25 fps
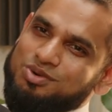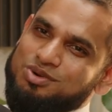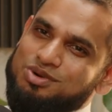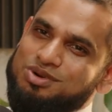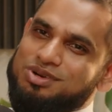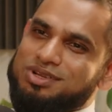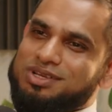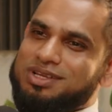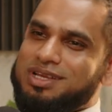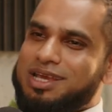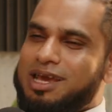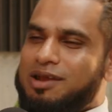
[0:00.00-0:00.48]

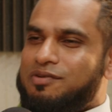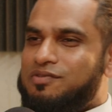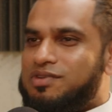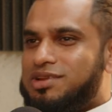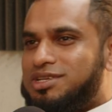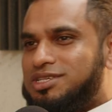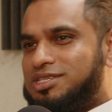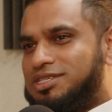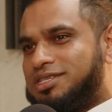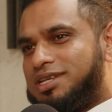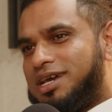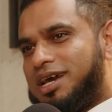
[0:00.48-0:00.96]
old
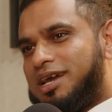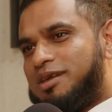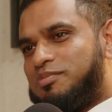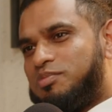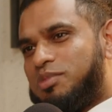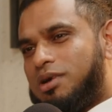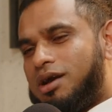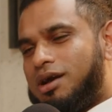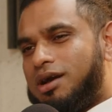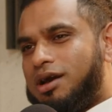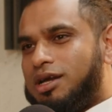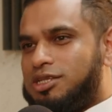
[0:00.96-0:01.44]
garage
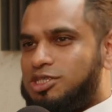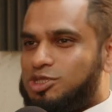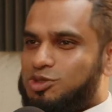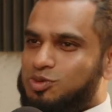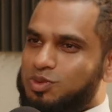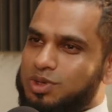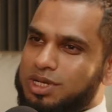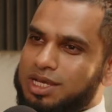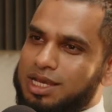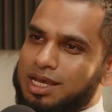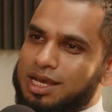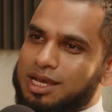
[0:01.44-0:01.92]
type arch
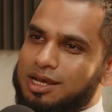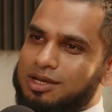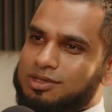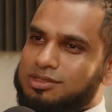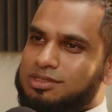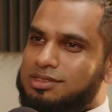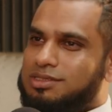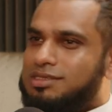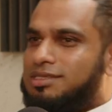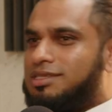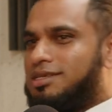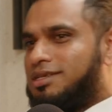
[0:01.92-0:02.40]

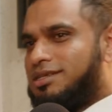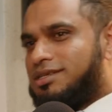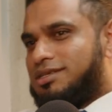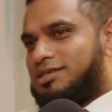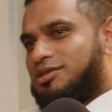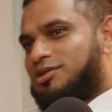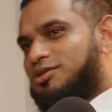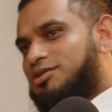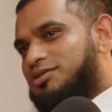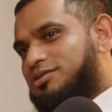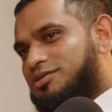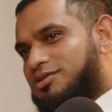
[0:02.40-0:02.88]
warehouse,
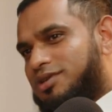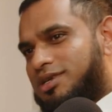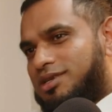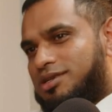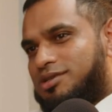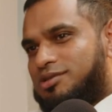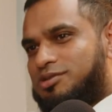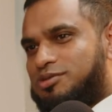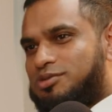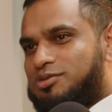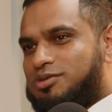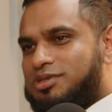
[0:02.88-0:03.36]
then you're trying
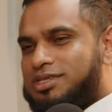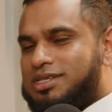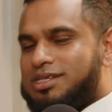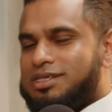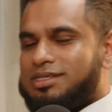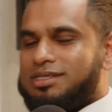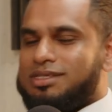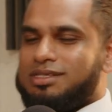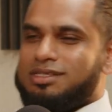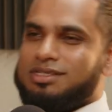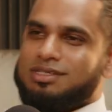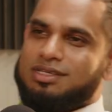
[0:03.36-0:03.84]
to do
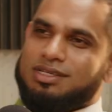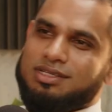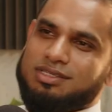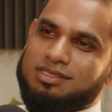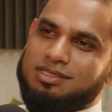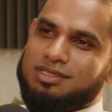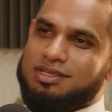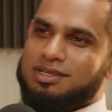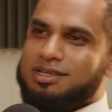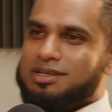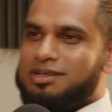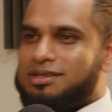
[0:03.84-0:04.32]
this. It
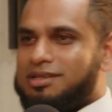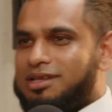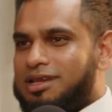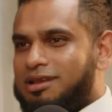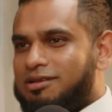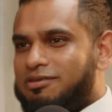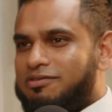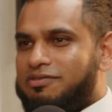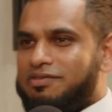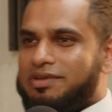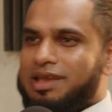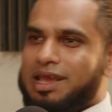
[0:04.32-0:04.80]
just didn't
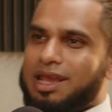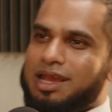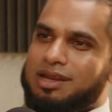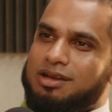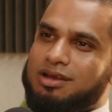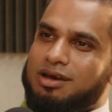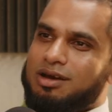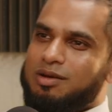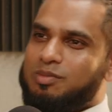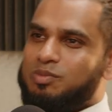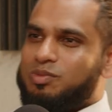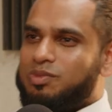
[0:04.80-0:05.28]
kind of
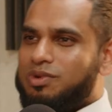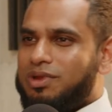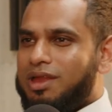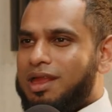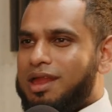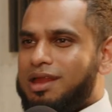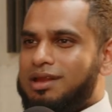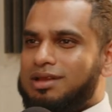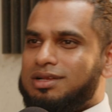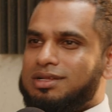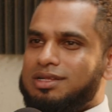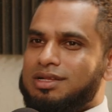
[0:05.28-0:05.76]
add up.
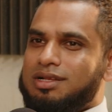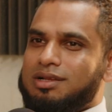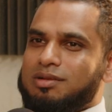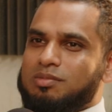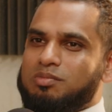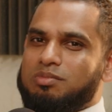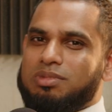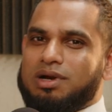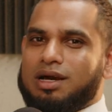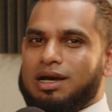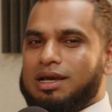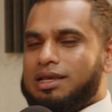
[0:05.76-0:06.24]

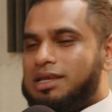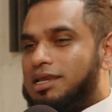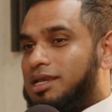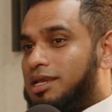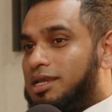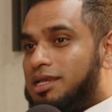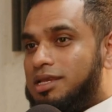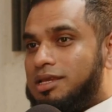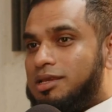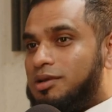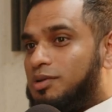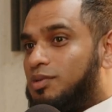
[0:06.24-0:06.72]
But
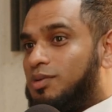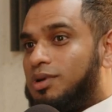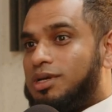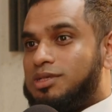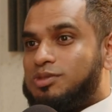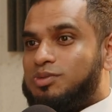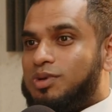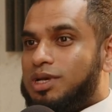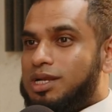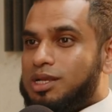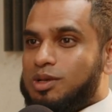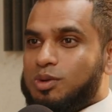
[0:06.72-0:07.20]
it, it
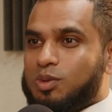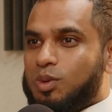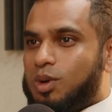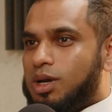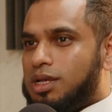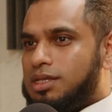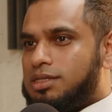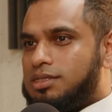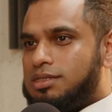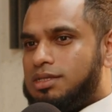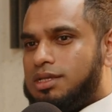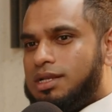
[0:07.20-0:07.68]
was what it
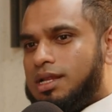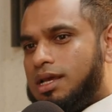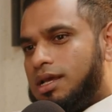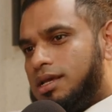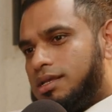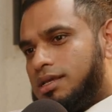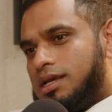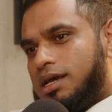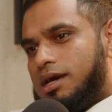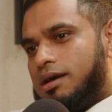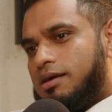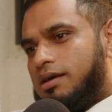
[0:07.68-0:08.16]
was. And
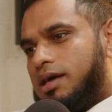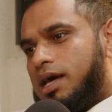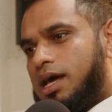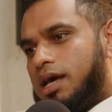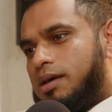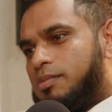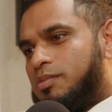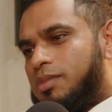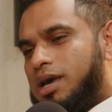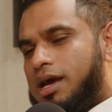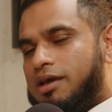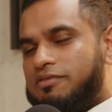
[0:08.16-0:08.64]
I,
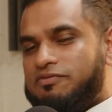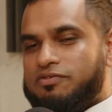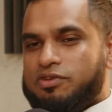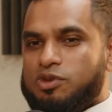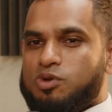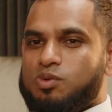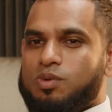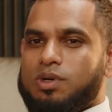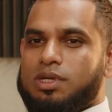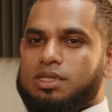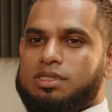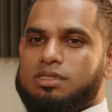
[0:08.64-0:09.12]
I, I my
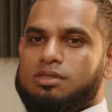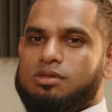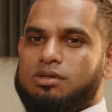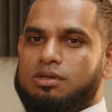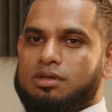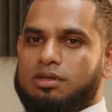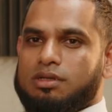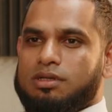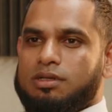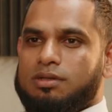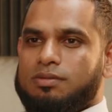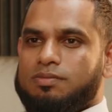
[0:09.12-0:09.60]
view was
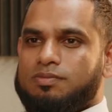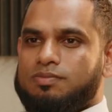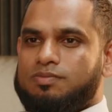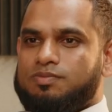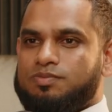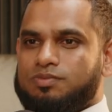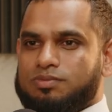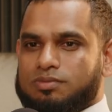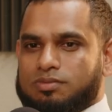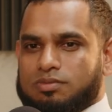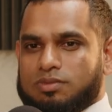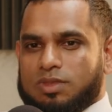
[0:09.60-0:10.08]
look,
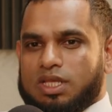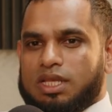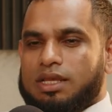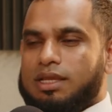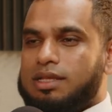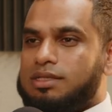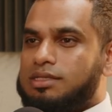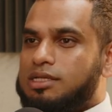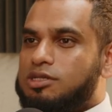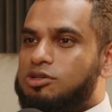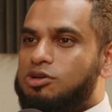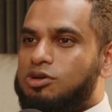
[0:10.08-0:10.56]

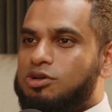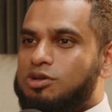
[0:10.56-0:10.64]
it is